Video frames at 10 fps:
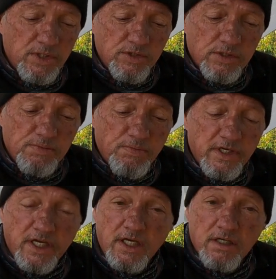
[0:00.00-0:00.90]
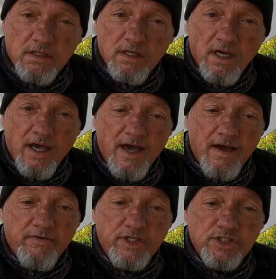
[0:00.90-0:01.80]
which was pretty
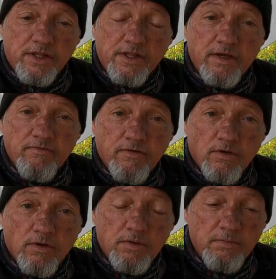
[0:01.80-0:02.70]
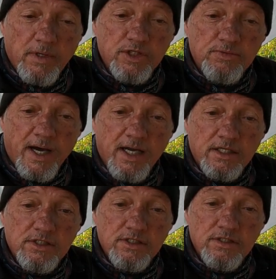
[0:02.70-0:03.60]
average, I think, for most
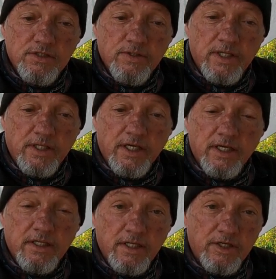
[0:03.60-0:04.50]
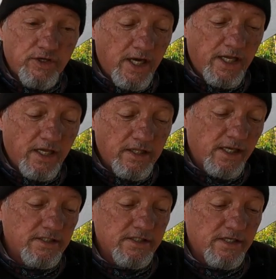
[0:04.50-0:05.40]
pilots doing their training at
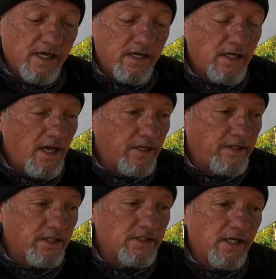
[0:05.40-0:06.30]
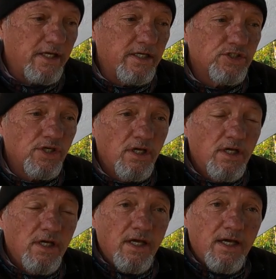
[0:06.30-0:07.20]
that stage.
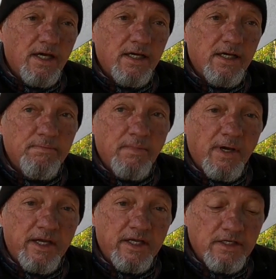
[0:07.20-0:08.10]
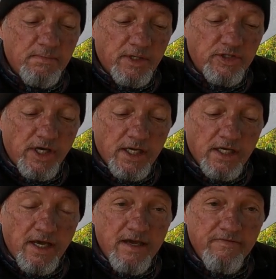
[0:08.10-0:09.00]
And I did my
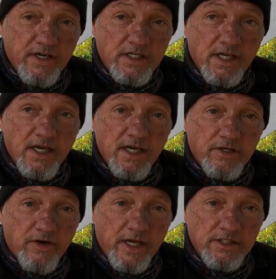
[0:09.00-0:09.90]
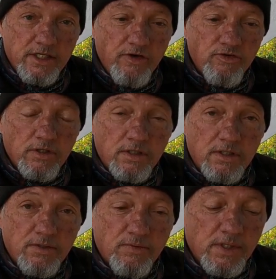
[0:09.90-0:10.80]
training at Avex Air at Grand Central.
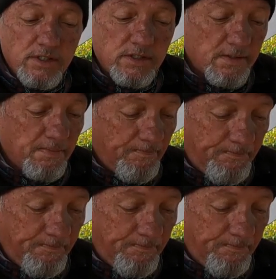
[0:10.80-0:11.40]
It was